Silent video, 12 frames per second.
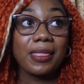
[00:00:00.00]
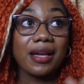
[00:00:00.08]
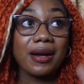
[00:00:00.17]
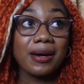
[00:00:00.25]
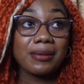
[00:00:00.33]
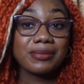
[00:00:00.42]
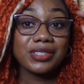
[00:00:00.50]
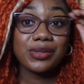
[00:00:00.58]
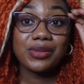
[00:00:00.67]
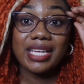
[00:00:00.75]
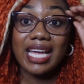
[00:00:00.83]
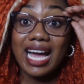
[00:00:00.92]
So
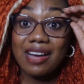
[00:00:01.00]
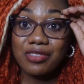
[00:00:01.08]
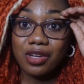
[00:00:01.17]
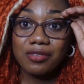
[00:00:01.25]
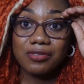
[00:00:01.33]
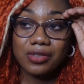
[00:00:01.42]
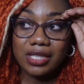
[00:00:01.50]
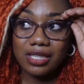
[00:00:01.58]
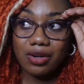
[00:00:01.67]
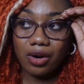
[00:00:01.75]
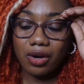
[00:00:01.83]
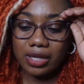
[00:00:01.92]
they have not fully
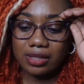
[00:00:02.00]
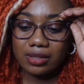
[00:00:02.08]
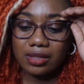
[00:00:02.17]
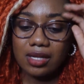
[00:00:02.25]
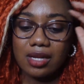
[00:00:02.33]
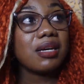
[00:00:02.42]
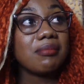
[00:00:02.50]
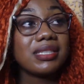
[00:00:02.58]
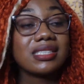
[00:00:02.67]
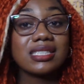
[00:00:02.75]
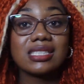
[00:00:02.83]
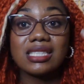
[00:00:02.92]
gone. My
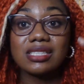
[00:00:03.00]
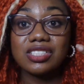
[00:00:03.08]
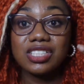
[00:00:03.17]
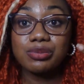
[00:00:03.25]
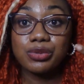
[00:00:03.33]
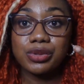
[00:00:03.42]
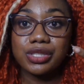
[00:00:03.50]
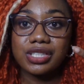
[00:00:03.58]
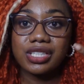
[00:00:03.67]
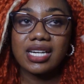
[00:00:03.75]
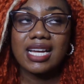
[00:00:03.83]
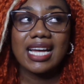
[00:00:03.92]
skin is a little
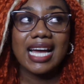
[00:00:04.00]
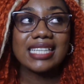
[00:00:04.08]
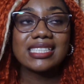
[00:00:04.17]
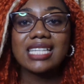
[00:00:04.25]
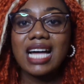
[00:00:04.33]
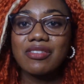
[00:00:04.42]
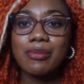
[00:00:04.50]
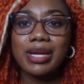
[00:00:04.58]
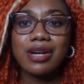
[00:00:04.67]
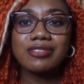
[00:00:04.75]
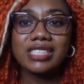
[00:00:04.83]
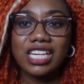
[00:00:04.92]
smoother. I still have a
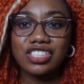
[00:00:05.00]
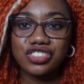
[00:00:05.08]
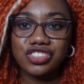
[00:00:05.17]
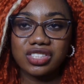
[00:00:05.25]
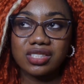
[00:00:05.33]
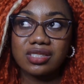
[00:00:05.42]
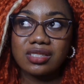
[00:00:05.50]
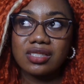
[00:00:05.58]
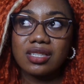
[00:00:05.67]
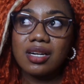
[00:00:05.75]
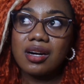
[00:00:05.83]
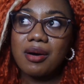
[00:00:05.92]
bit of texture,
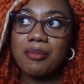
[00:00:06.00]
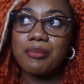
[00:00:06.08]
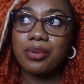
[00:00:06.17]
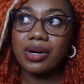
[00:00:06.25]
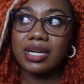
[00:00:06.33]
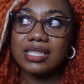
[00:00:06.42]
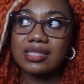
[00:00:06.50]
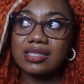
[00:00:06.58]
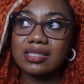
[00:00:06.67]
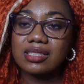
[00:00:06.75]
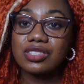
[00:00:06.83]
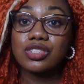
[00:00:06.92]
but
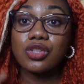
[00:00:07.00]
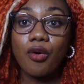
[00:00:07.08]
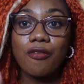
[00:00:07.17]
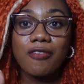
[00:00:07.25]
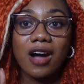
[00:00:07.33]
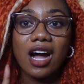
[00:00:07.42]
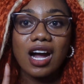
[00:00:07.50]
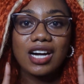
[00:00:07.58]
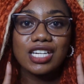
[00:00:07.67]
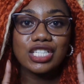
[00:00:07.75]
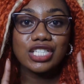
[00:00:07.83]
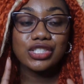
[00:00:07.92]
so
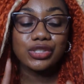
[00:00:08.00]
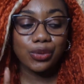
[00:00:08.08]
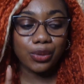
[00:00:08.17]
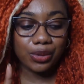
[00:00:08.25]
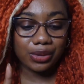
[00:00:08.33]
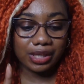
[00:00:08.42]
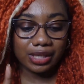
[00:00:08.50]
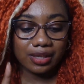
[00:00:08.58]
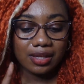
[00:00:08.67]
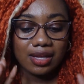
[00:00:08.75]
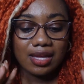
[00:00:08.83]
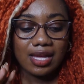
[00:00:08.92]
far so good.